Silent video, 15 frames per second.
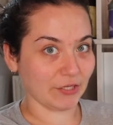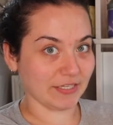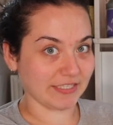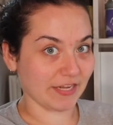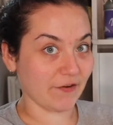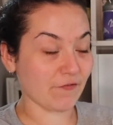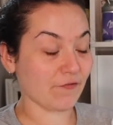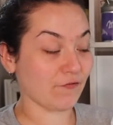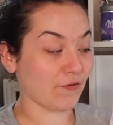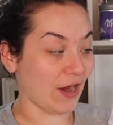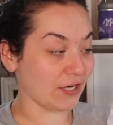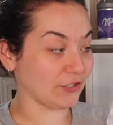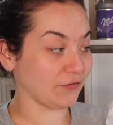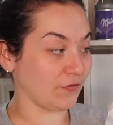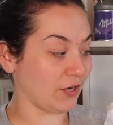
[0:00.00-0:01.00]
It's like
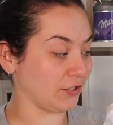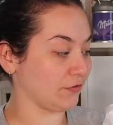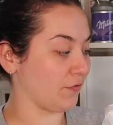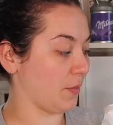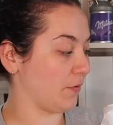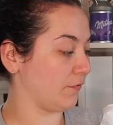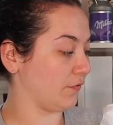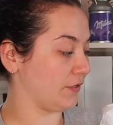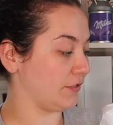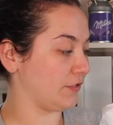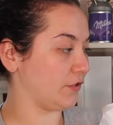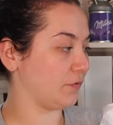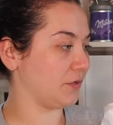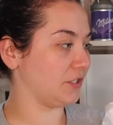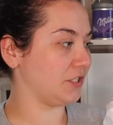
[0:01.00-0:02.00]
fresh from the
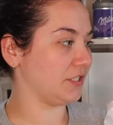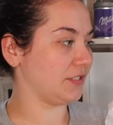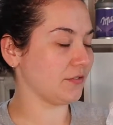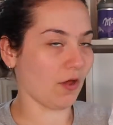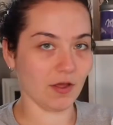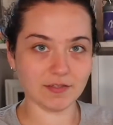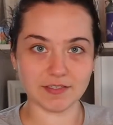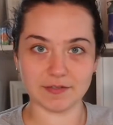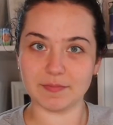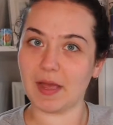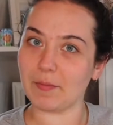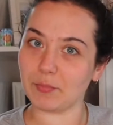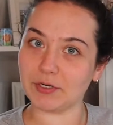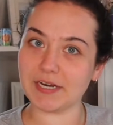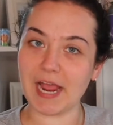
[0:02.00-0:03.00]
freezer, which is awesome.
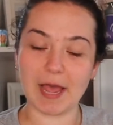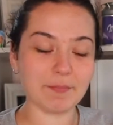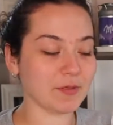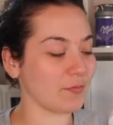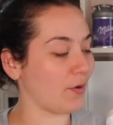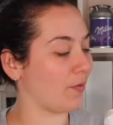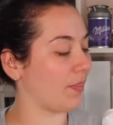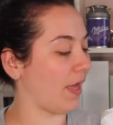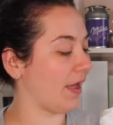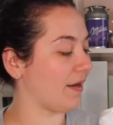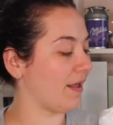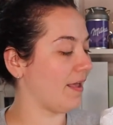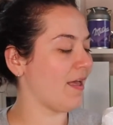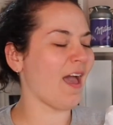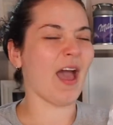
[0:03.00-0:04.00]
I'm pretty happy about that.
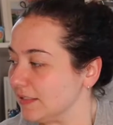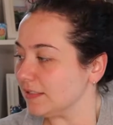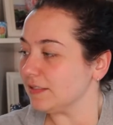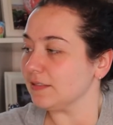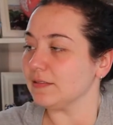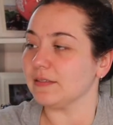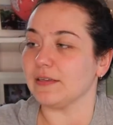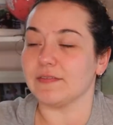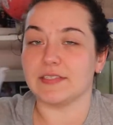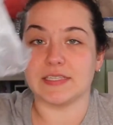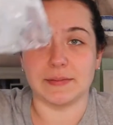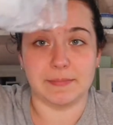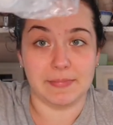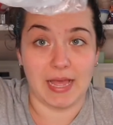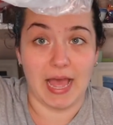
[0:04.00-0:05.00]
There's
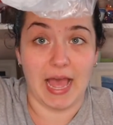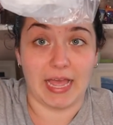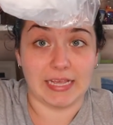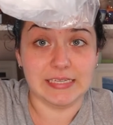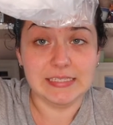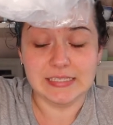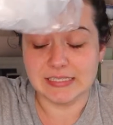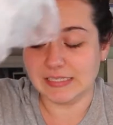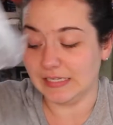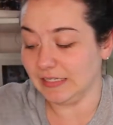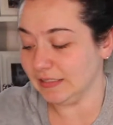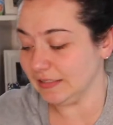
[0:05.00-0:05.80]
some ice.